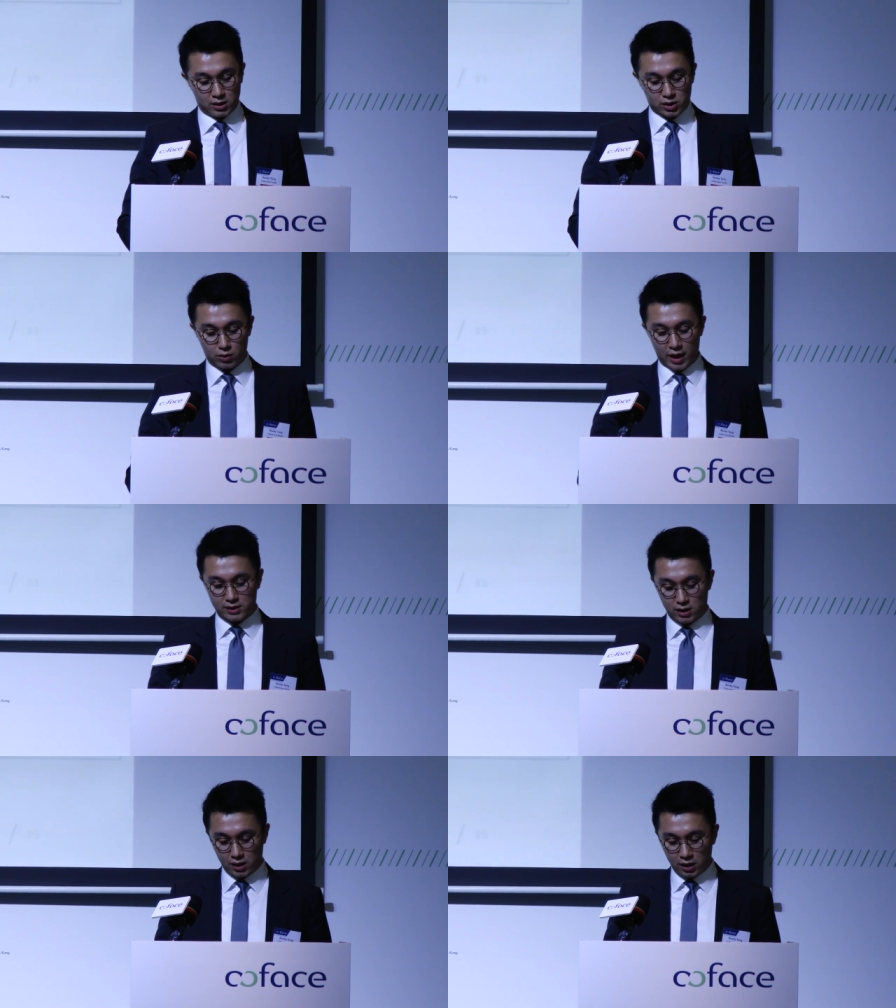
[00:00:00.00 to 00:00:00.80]
So
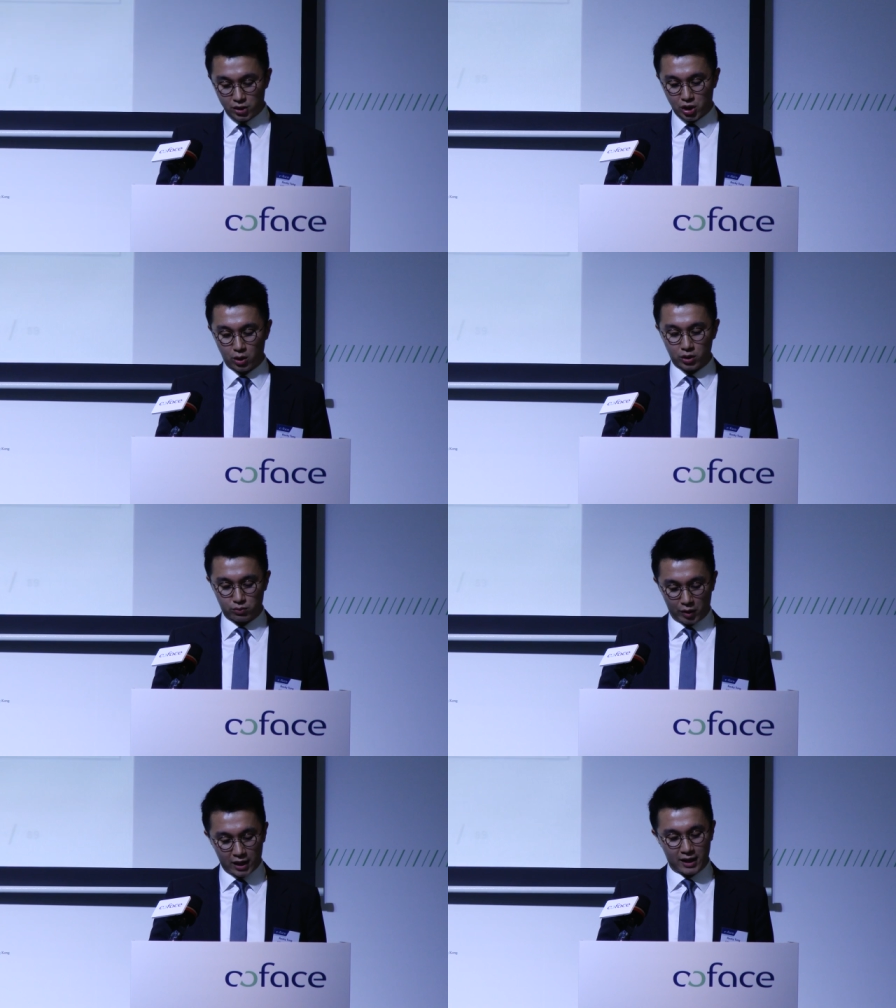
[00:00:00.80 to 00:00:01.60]
as in the chart on the
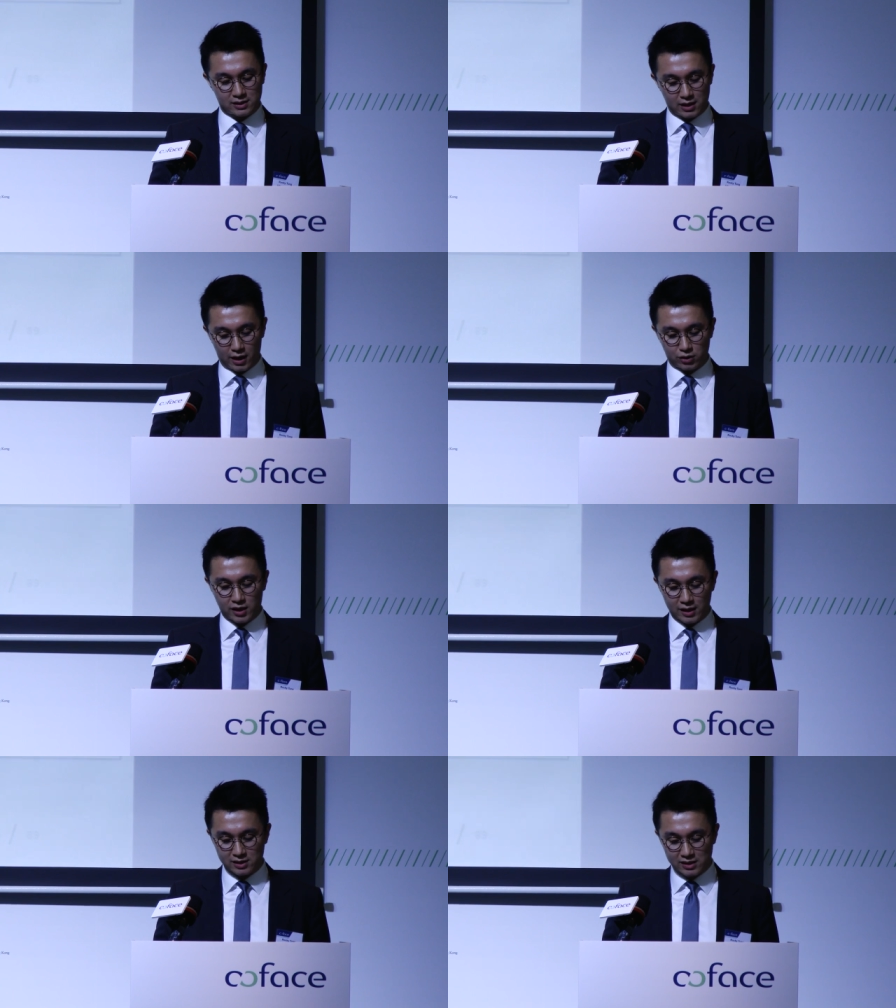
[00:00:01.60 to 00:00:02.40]
right-hand side, you
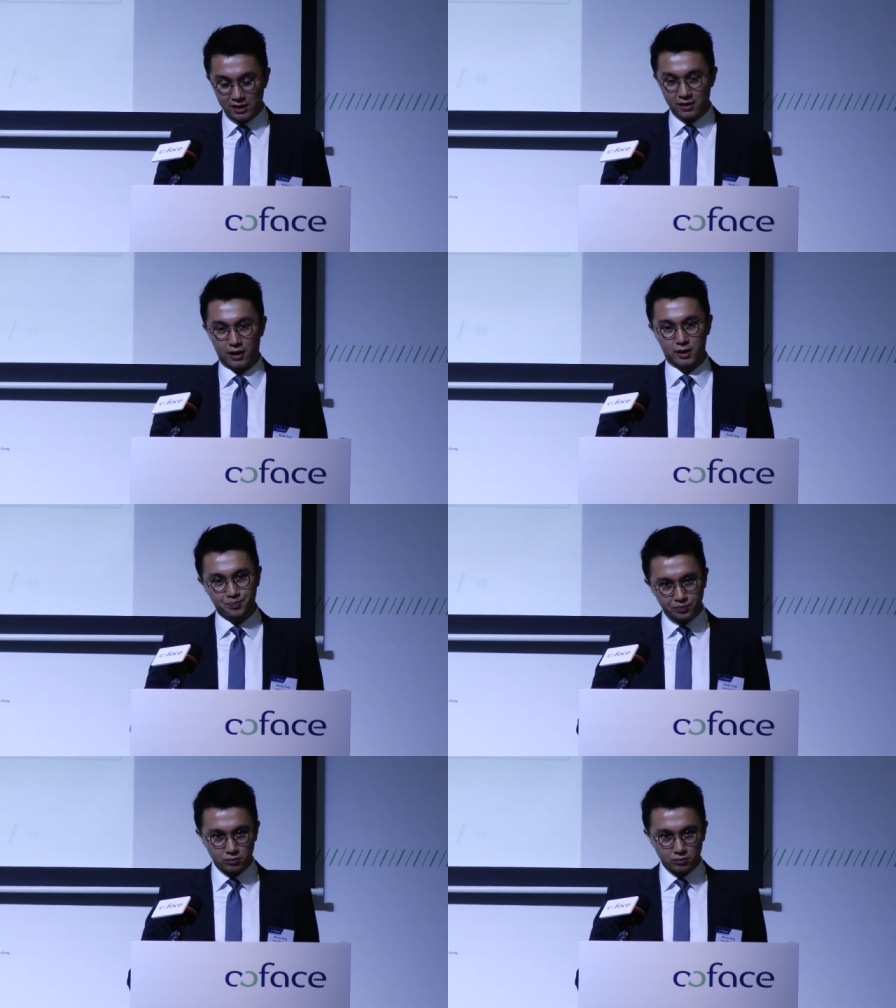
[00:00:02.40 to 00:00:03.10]
can see that